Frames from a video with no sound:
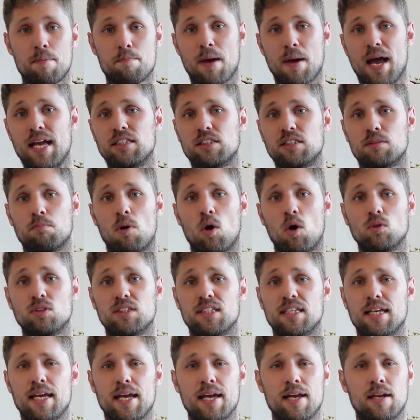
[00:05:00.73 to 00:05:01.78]
base malt
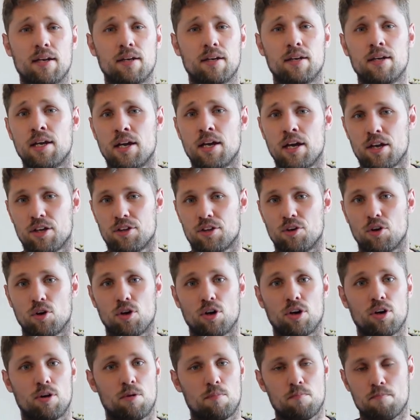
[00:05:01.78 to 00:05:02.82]
again,
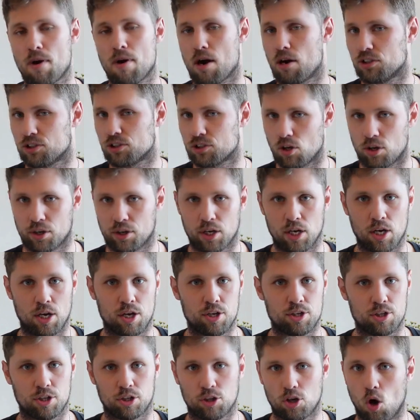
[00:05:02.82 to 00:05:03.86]
your
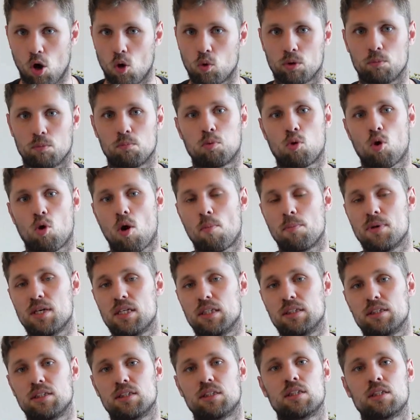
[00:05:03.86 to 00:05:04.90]
Marisota, your Golden
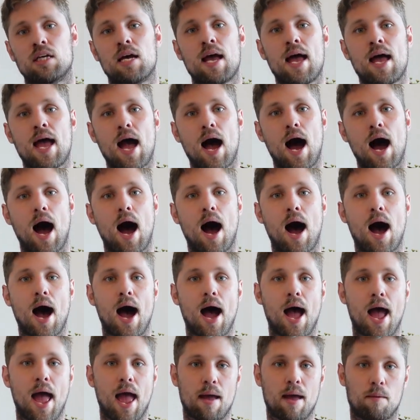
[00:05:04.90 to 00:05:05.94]
Promise,
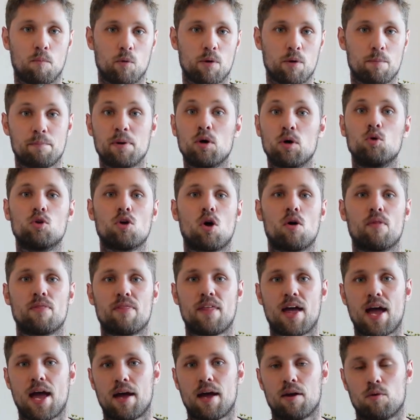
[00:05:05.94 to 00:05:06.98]
and we build on
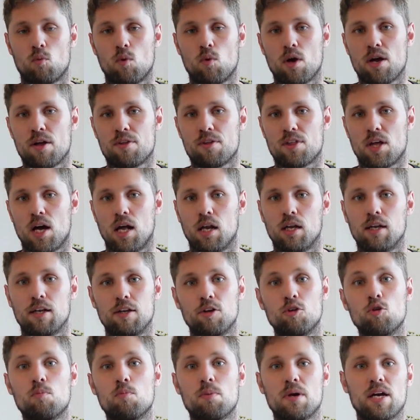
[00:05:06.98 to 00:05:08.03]
that with a
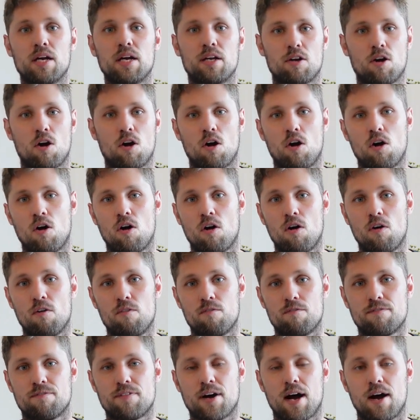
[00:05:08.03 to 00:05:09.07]
little bit
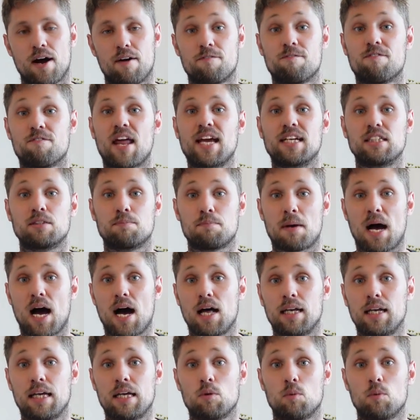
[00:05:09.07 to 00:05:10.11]
of flaked
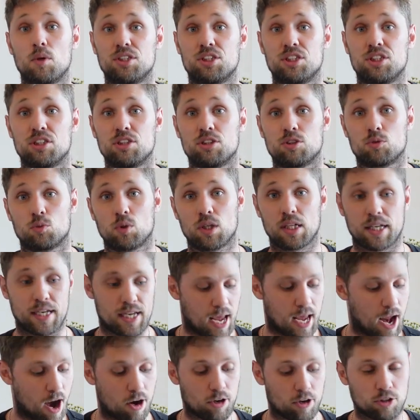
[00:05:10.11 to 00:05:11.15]
barley, which is really
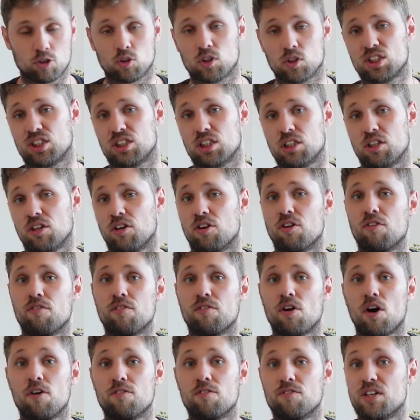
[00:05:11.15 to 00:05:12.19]
characteristic
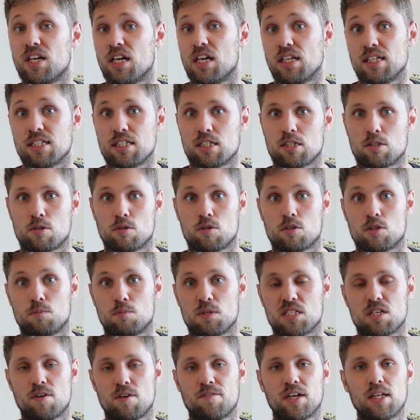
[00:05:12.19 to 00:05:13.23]
of Guinness
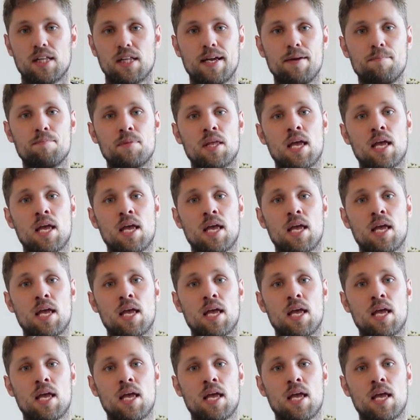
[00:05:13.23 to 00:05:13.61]
specifically.